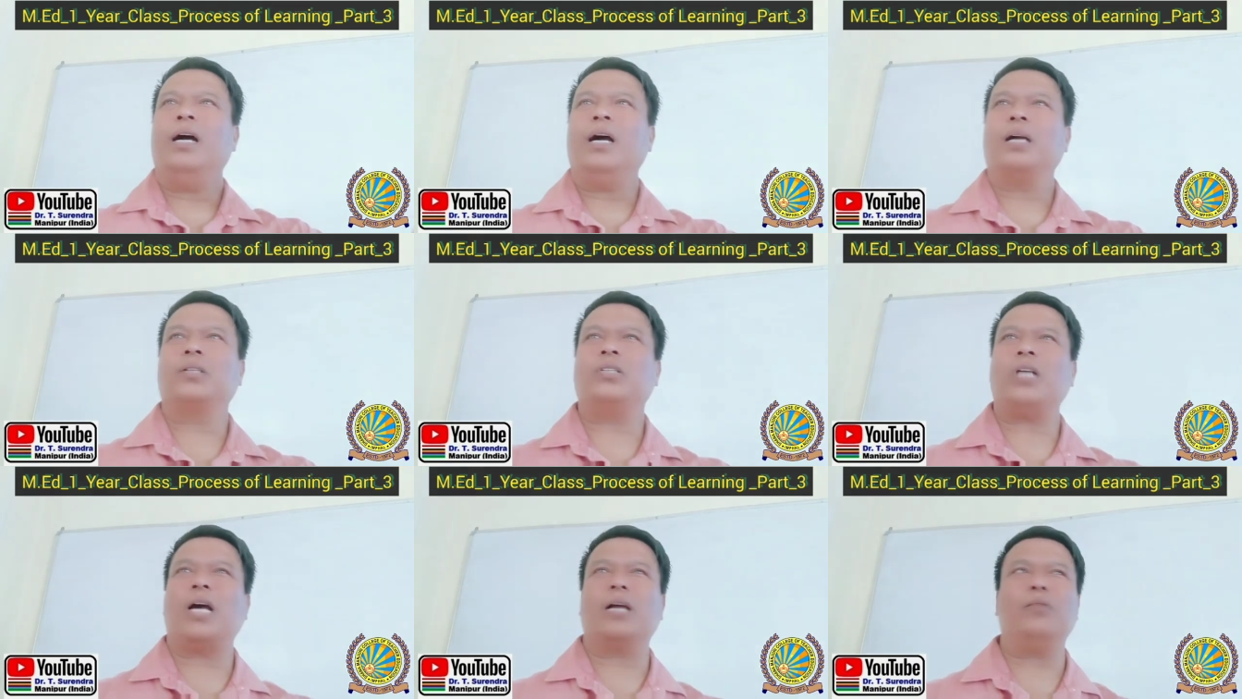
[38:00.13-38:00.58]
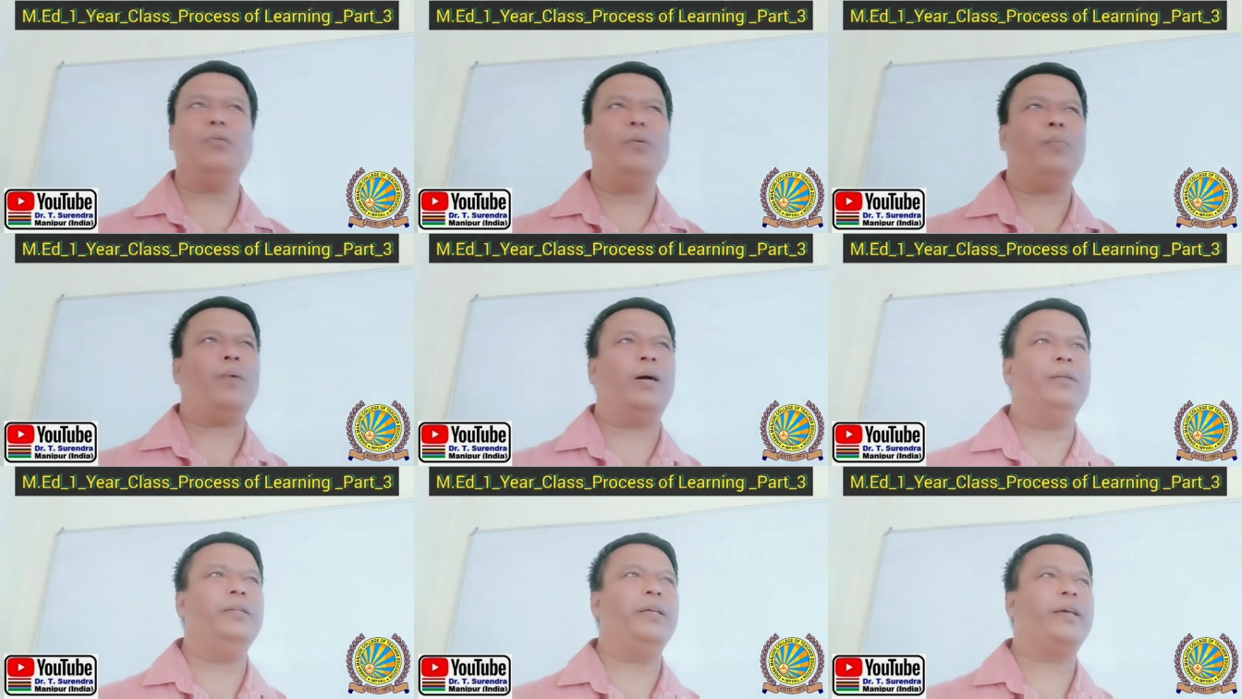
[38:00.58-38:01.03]

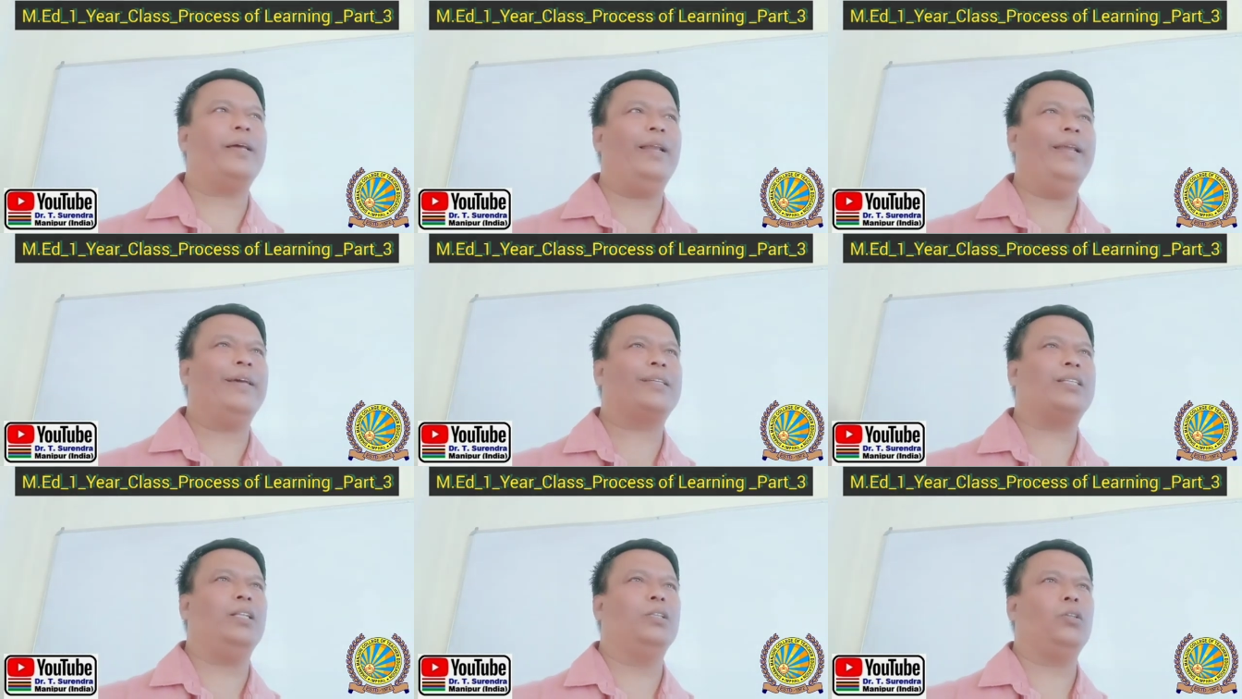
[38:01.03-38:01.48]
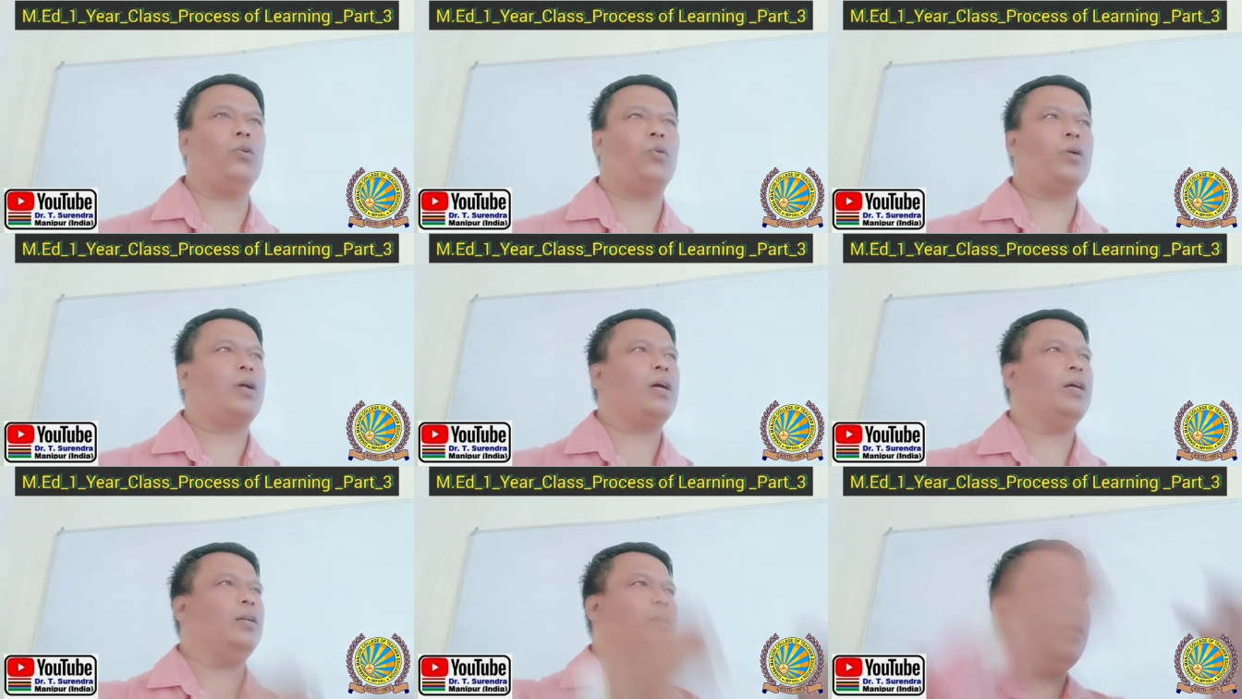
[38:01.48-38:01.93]
haksang mapandi collection
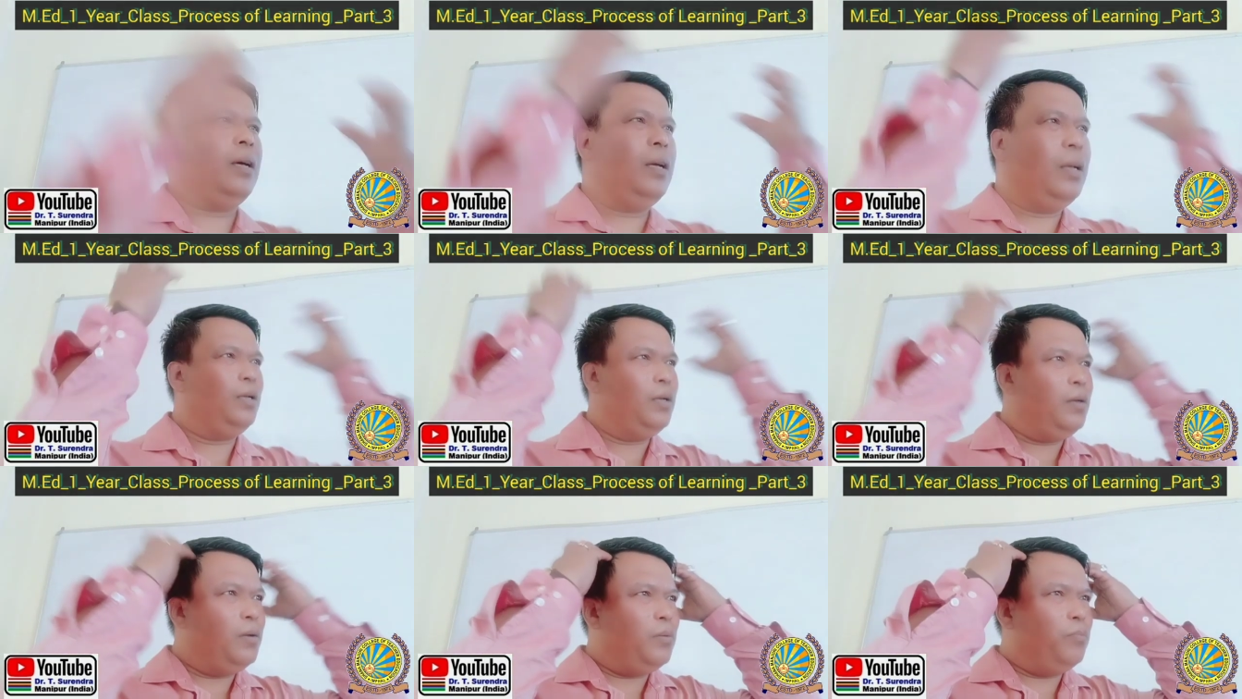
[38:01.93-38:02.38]
torakanda,